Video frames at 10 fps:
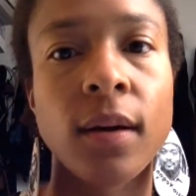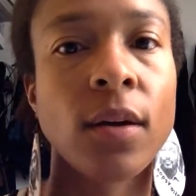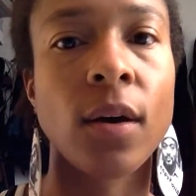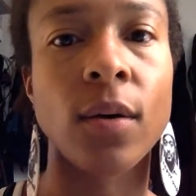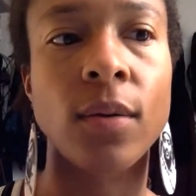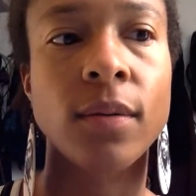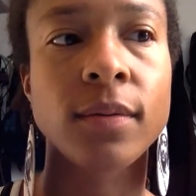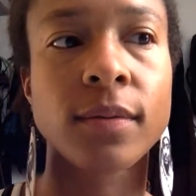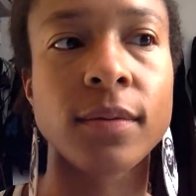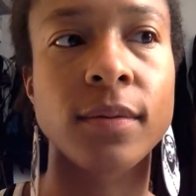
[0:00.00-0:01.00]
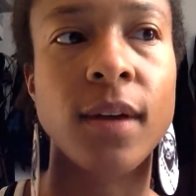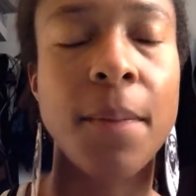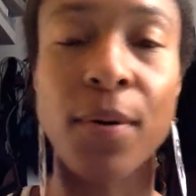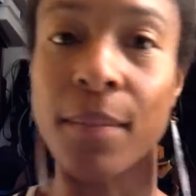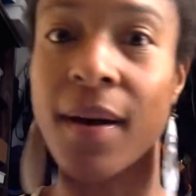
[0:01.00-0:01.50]

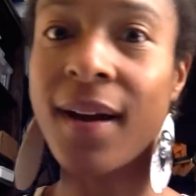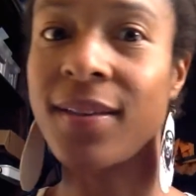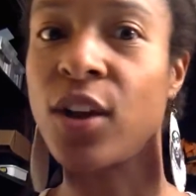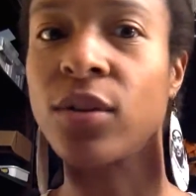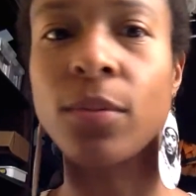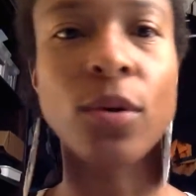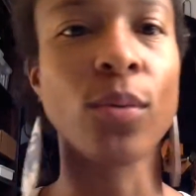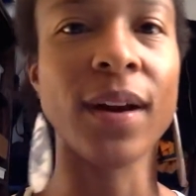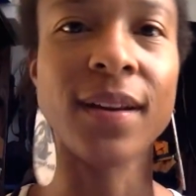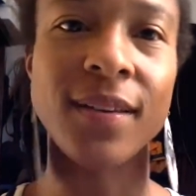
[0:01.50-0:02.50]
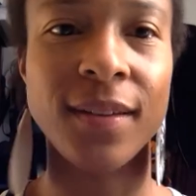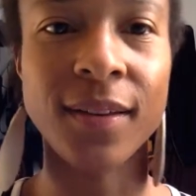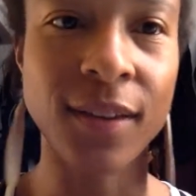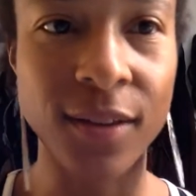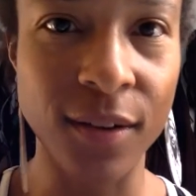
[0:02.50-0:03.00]
I put my neoliberal whiteness
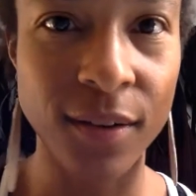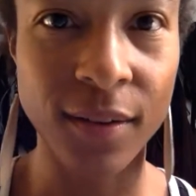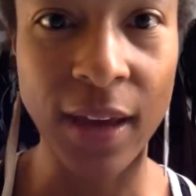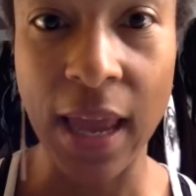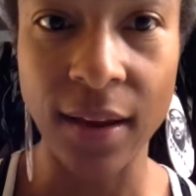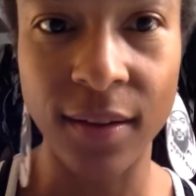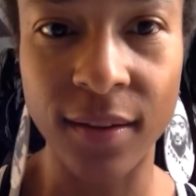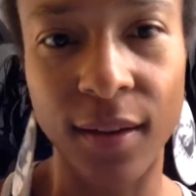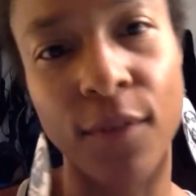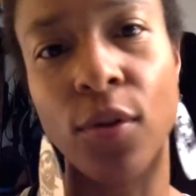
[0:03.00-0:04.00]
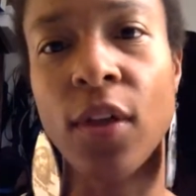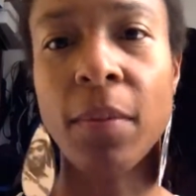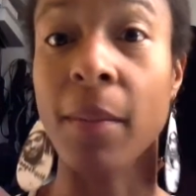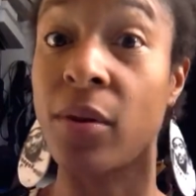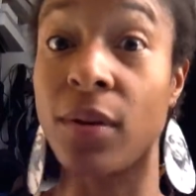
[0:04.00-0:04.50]
into center again, even though they
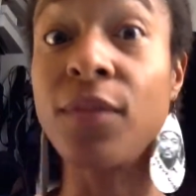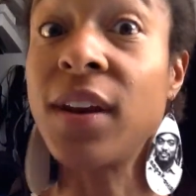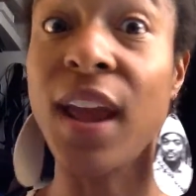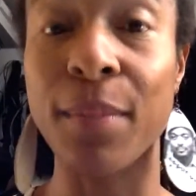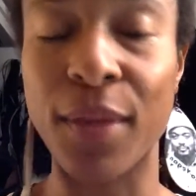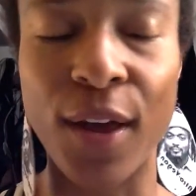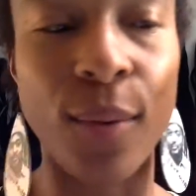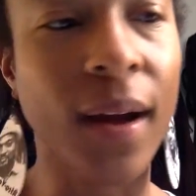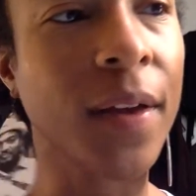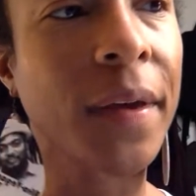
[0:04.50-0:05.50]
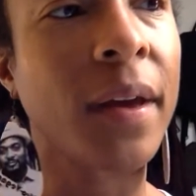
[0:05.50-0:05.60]
probably don't even name it that way.